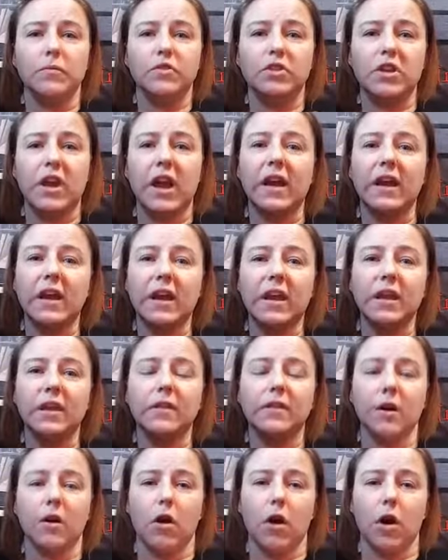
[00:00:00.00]

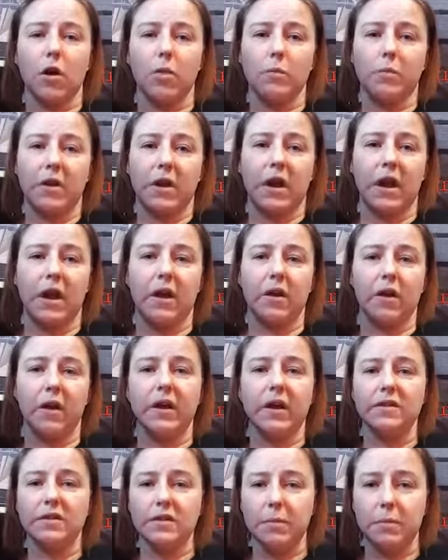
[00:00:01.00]
checking their armpit
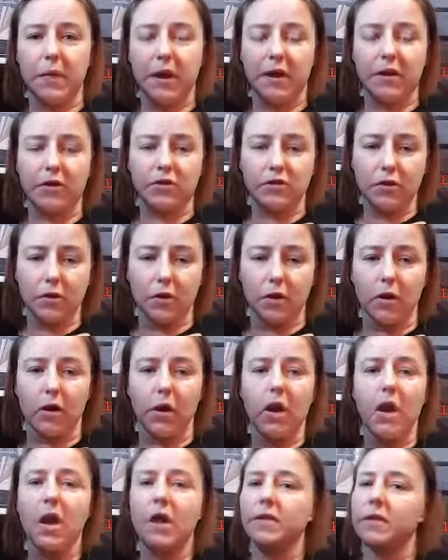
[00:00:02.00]
area to make
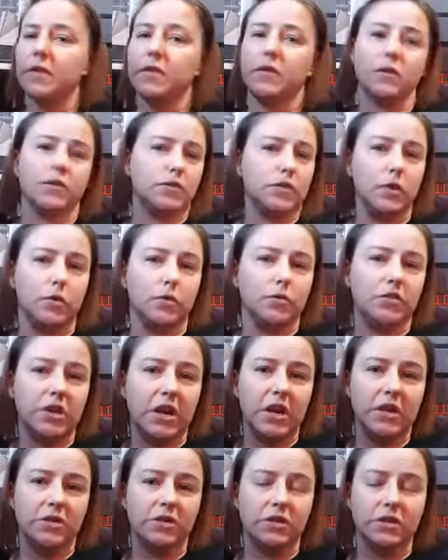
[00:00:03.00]
sure that there's no
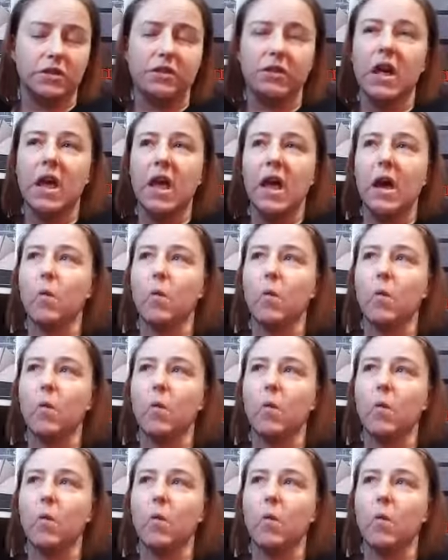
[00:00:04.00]
changes.